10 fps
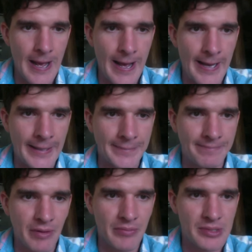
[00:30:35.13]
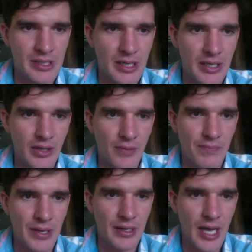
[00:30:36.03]
Um, see any other
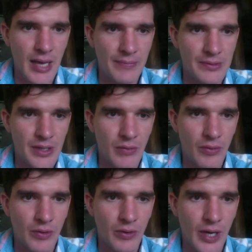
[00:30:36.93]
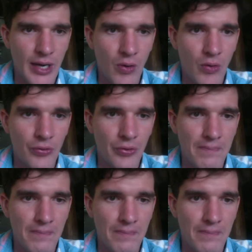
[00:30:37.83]
big names that were kind of older.